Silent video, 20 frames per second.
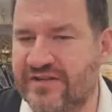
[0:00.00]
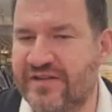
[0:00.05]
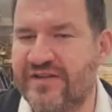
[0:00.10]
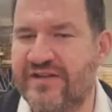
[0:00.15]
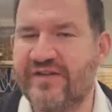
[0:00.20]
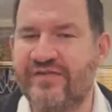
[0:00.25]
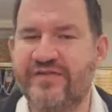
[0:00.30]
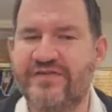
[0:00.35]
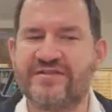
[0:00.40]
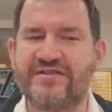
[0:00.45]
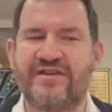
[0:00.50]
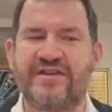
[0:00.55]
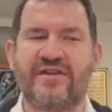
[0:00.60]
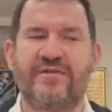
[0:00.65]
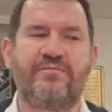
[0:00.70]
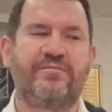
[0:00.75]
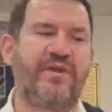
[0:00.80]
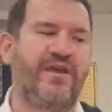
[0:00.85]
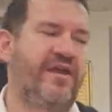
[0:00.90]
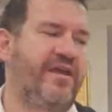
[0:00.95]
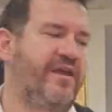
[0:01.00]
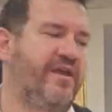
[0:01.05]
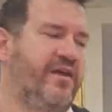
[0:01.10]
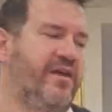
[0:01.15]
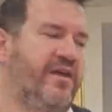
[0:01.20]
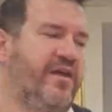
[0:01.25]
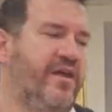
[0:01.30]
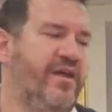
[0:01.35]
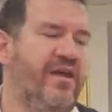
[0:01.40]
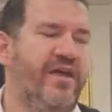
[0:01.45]
And the difference is going to be
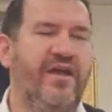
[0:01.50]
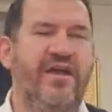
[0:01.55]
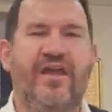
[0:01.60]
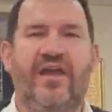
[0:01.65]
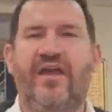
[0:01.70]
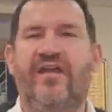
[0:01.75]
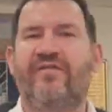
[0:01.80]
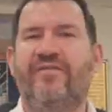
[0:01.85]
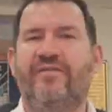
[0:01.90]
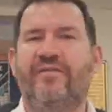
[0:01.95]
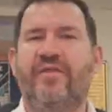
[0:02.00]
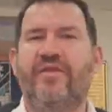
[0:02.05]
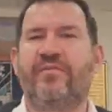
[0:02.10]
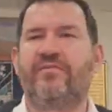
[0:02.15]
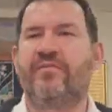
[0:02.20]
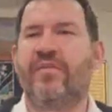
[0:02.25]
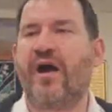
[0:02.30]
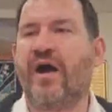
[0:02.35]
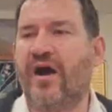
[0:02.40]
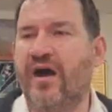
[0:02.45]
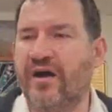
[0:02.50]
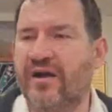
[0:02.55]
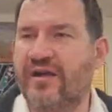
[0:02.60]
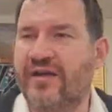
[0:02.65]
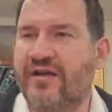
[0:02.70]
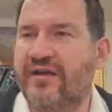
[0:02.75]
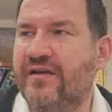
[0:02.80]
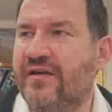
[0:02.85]
if the bark